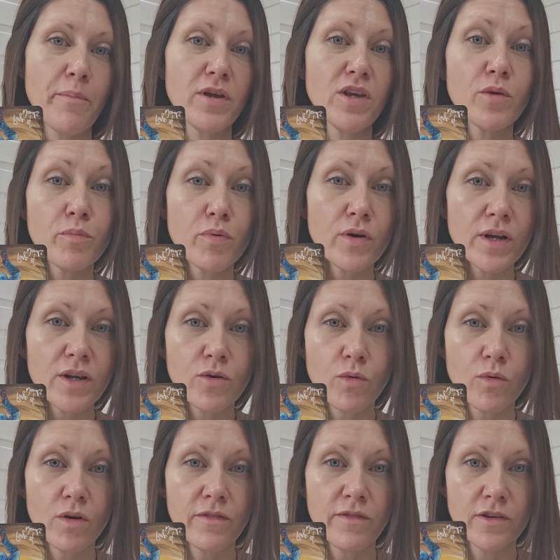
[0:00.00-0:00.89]
but you're putting
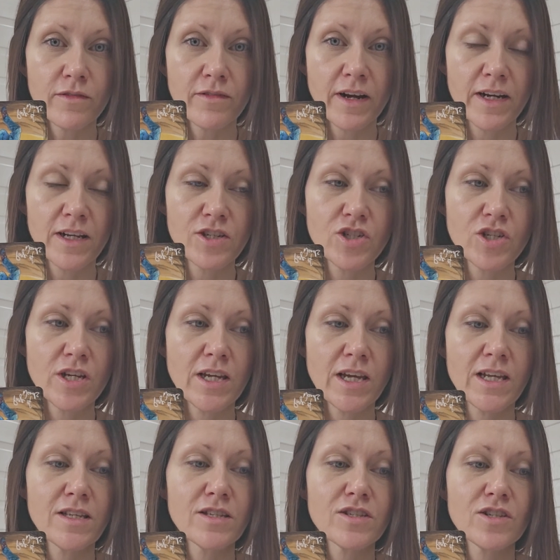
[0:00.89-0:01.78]
all of your
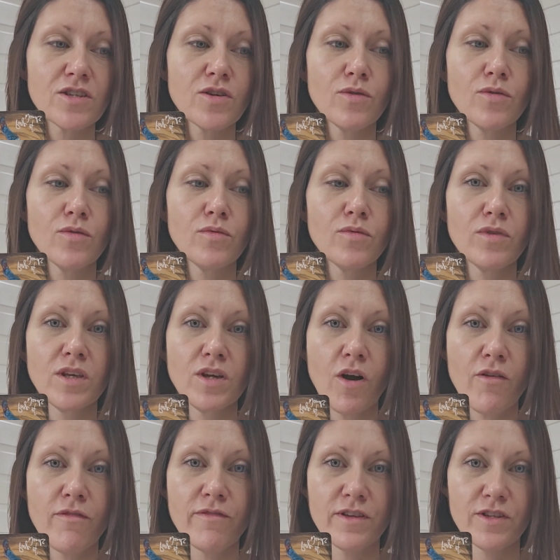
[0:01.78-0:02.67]
energy into the
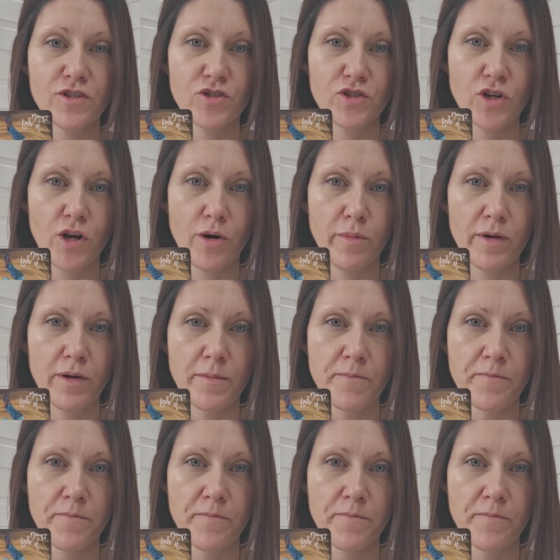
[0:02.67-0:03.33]
office job,